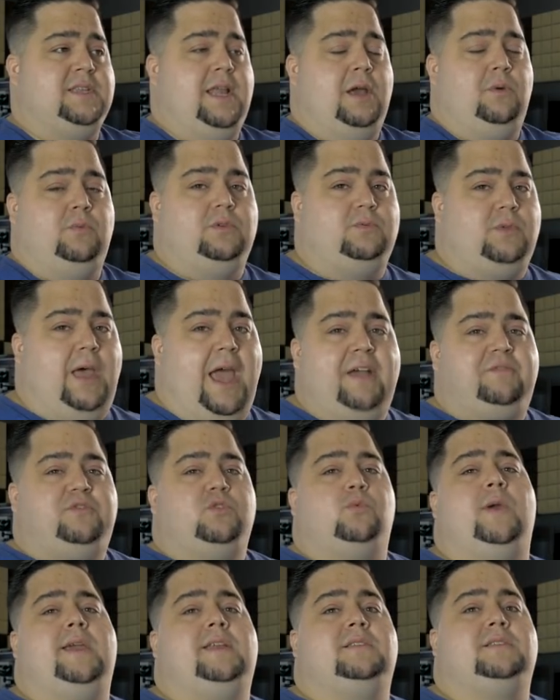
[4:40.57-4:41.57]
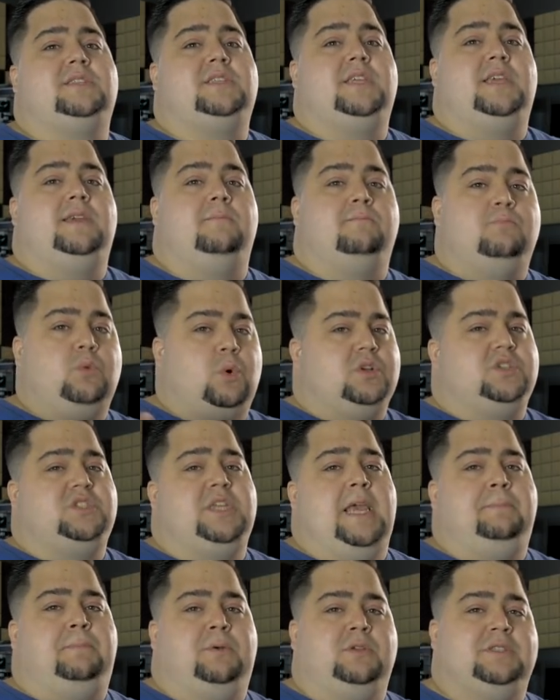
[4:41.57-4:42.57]
Now, we'll have to wait and see more
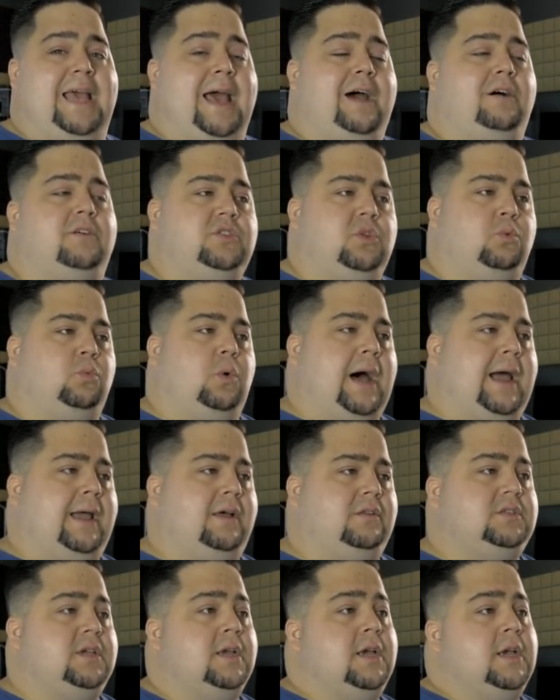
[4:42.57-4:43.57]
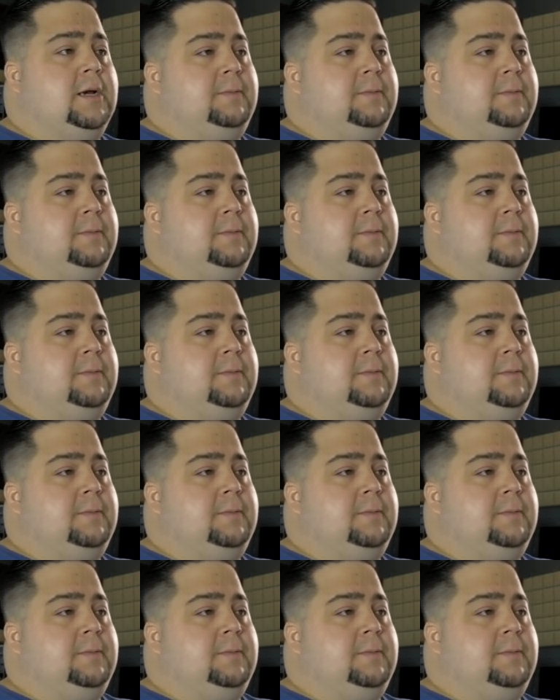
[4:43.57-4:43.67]
samples out in the wild